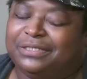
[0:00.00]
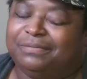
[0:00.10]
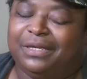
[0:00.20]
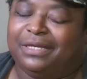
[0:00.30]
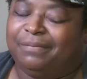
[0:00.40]

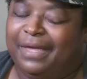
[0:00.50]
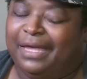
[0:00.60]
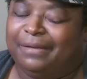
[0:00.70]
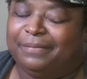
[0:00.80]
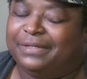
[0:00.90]
She'll make you
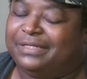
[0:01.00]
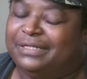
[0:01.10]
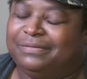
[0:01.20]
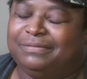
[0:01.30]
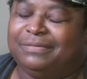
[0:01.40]
mad, but
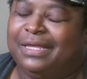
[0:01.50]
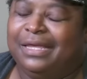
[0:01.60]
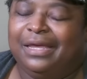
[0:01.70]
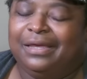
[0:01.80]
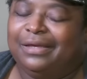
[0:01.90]
then
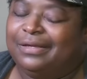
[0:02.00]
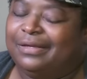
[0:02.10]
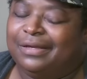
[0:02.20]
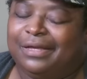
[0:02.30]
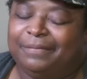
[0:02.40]

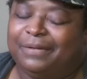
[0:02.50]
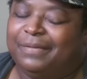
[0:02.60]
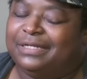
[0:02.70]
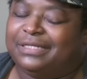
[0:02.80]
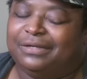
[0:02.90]
a couple
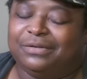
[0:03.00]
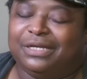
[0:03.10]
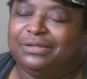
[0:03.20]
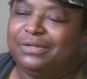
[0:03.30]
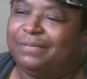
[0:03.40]
of minutes later you
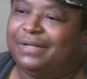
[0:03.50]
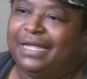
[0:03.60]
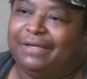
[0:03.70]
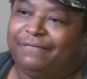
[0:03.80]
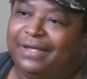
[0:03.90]
couldn't do nothing but
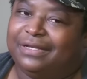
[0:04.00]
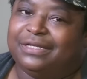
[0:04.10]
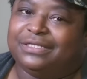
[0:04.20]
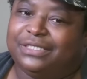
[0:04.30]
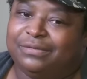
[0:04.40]
laugh at her
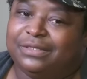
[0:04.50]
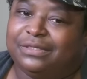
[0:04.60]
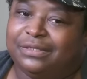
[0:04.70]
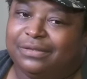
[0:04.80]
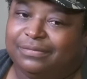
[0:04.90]
because she
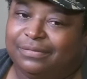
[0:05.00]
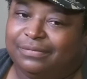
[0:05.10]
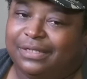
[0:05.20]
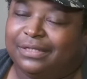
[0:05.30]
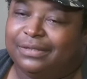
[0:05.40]
was
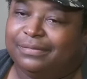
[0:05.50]
a,